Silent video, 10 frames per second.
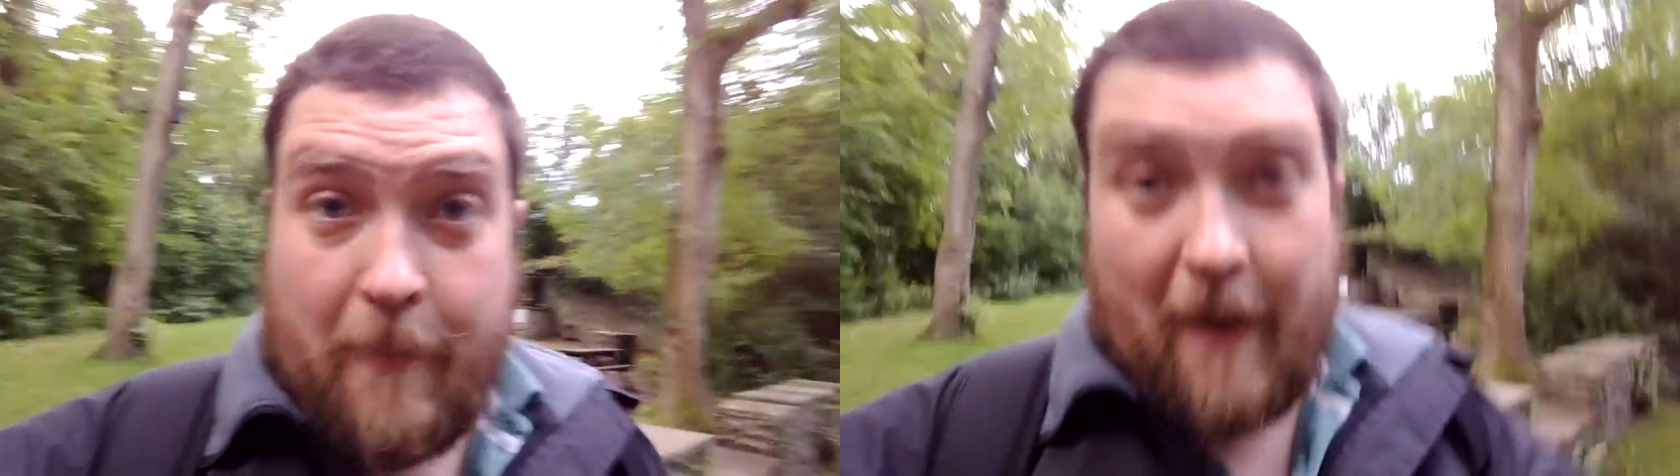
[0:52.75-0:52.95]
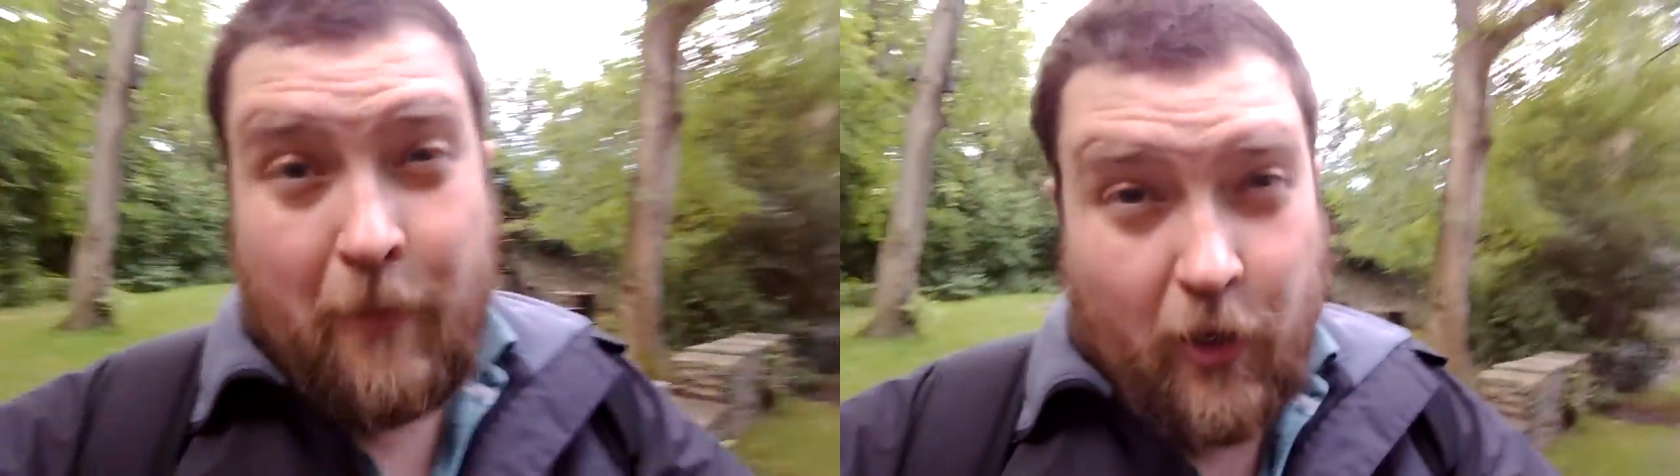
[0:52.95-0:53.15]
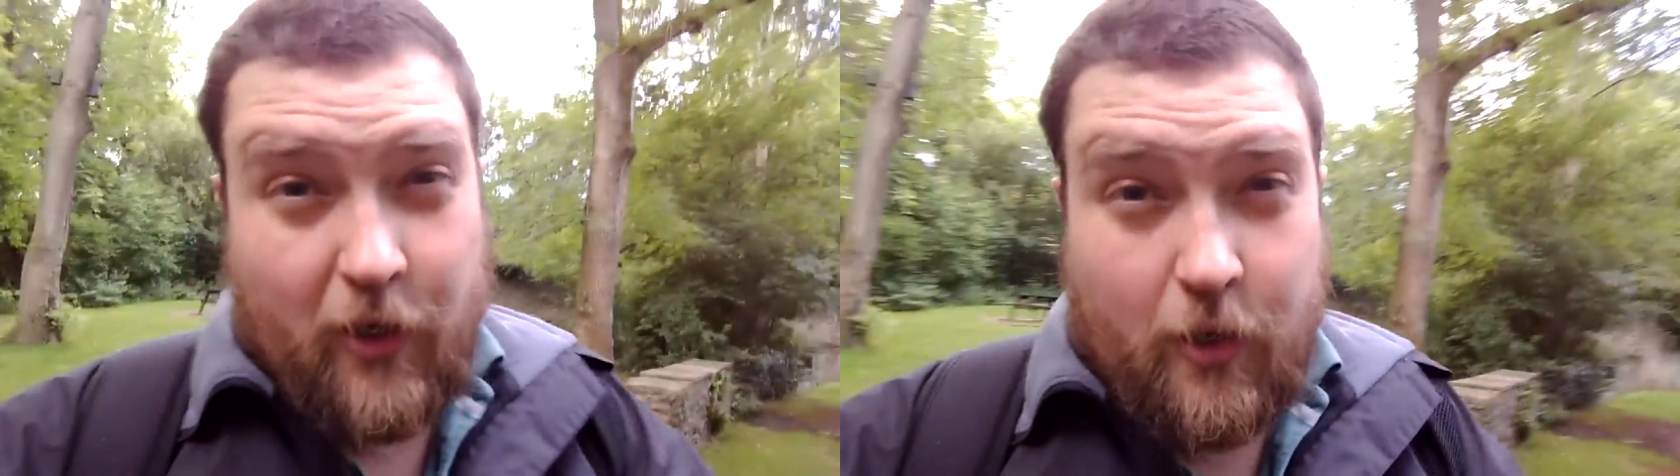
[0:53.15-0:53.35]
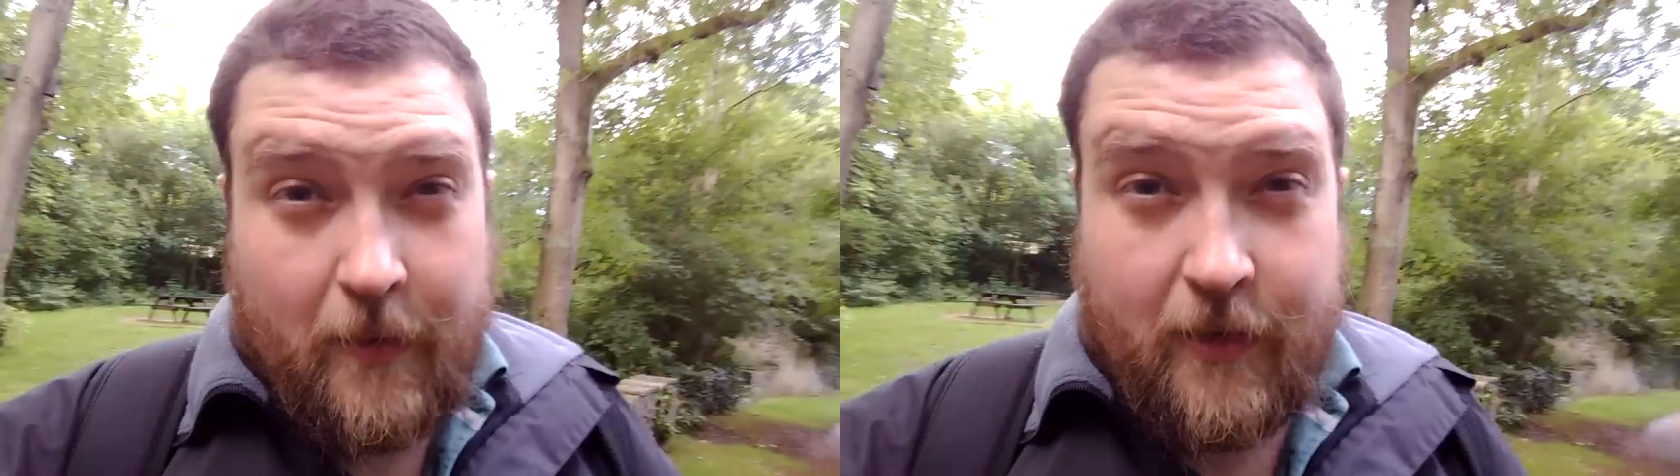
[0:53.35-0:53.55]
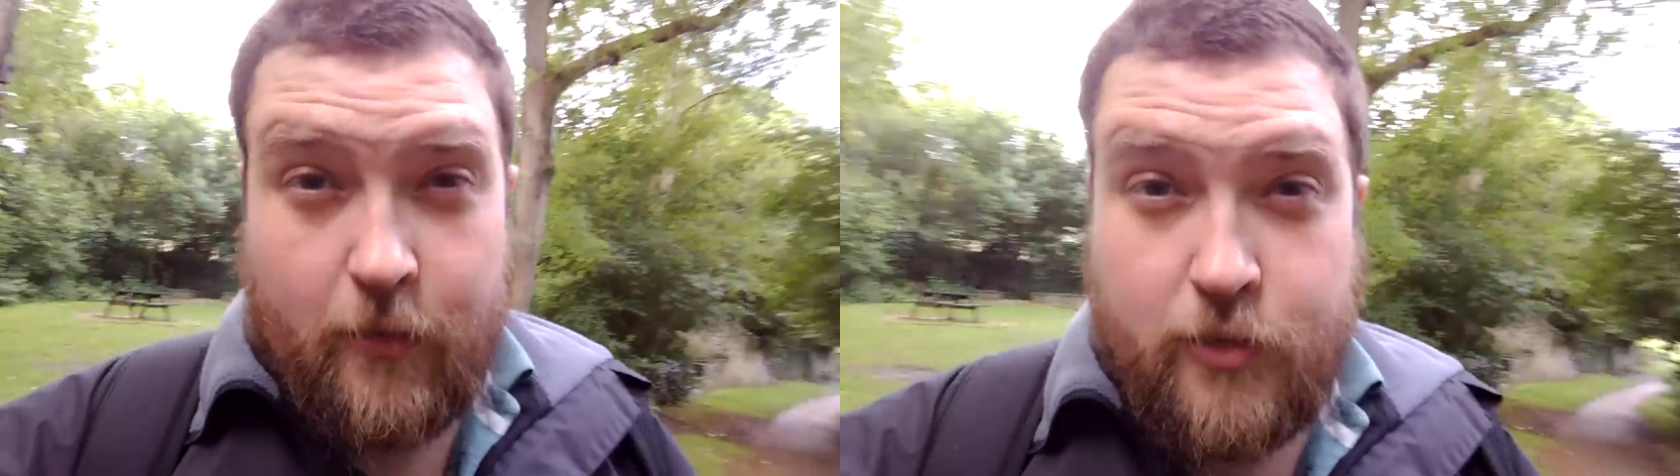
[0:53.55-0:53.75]
but I'm not going to go
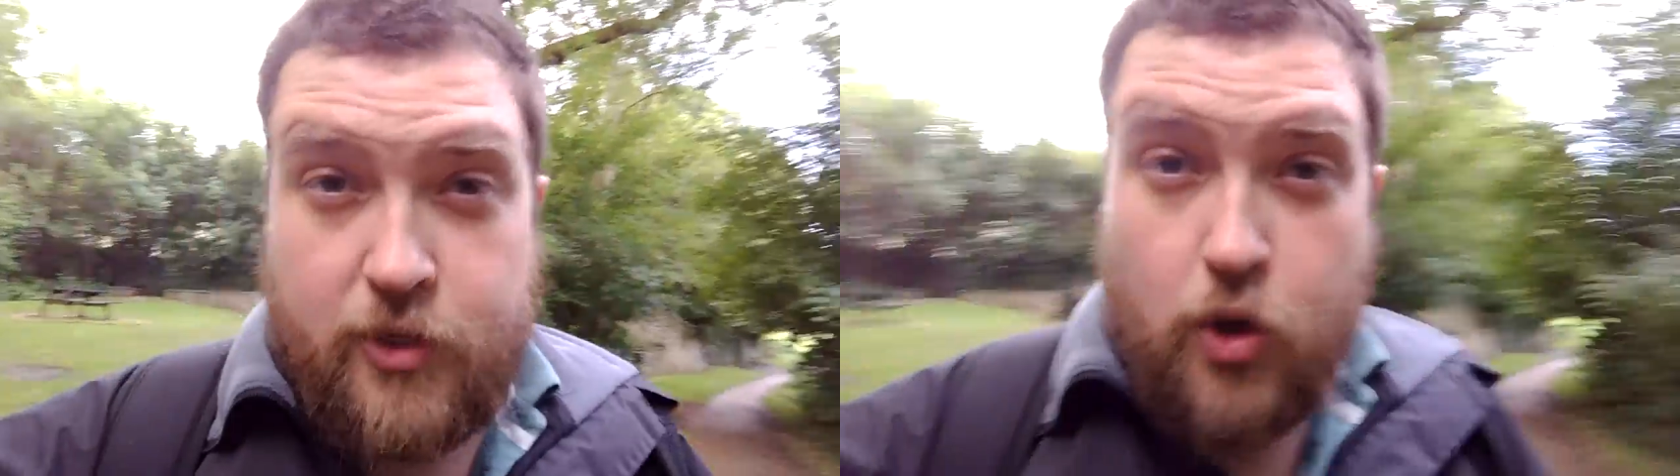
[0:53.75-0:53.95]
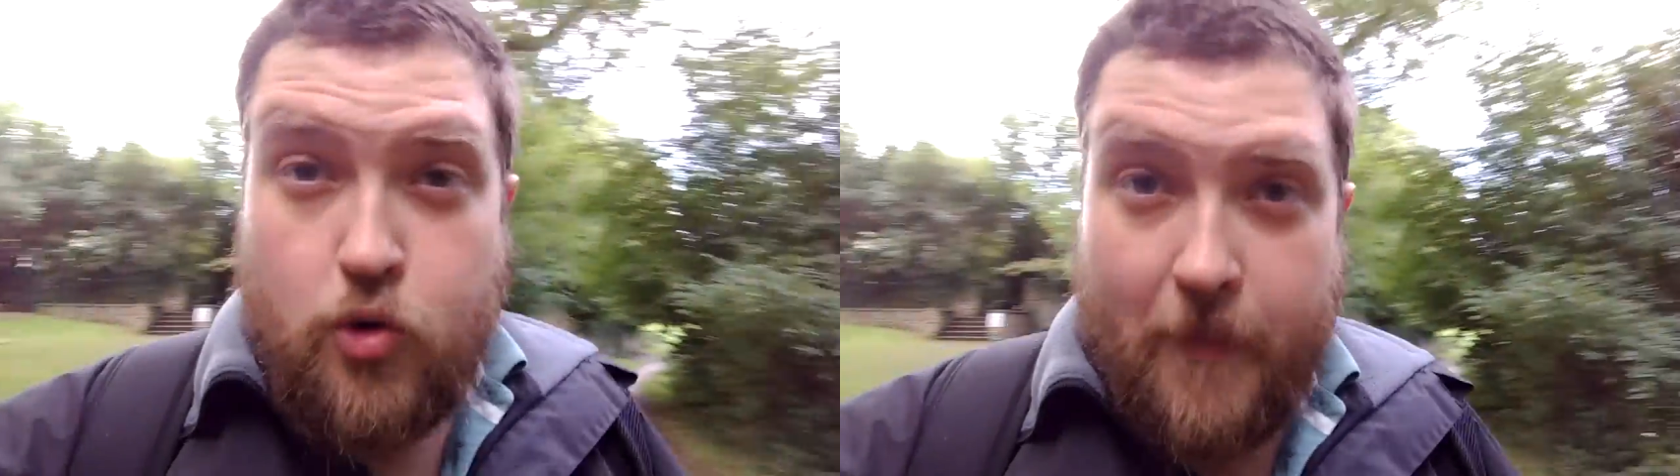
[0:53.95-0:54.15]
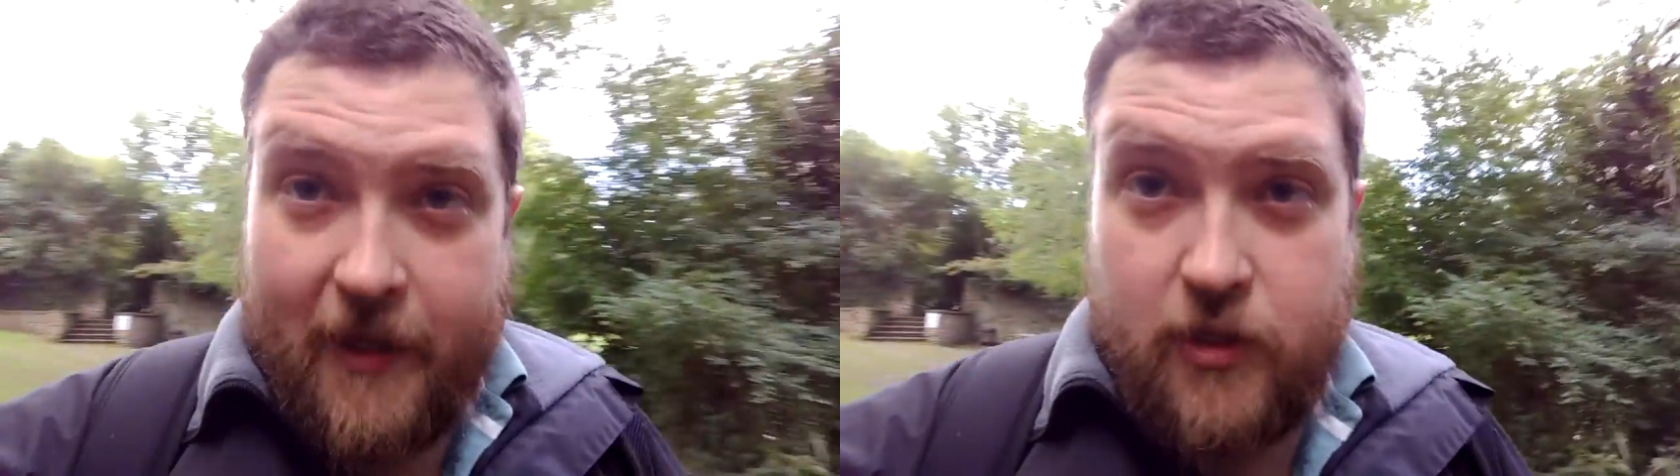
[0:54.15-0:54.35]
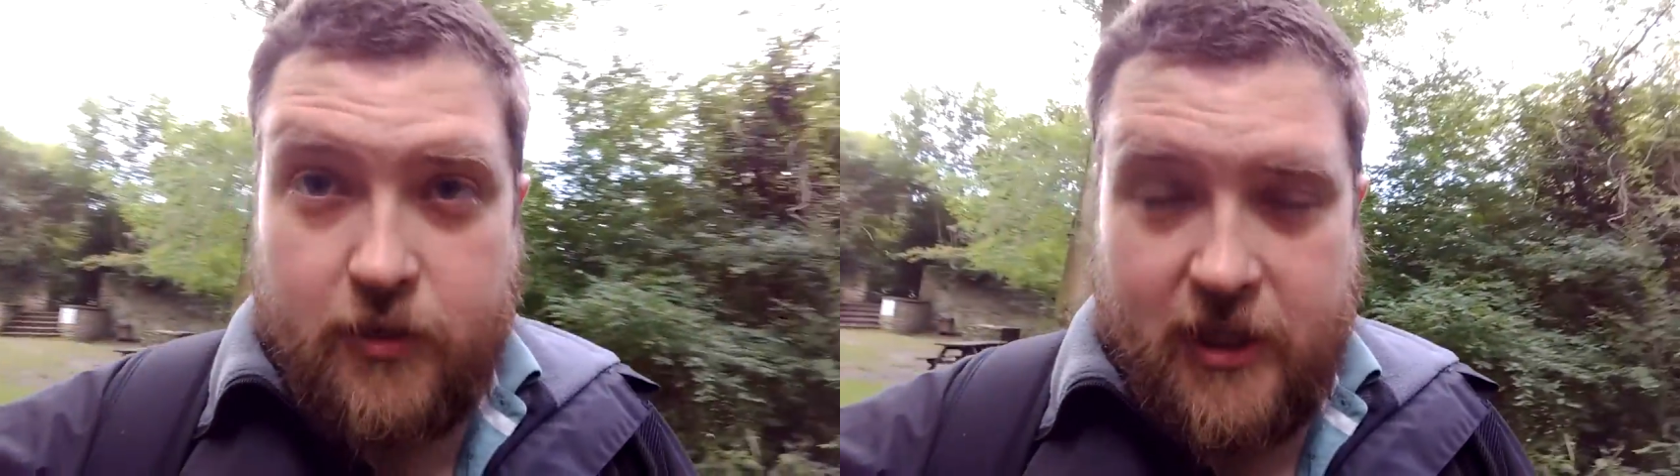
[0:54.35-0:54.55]
into those too much,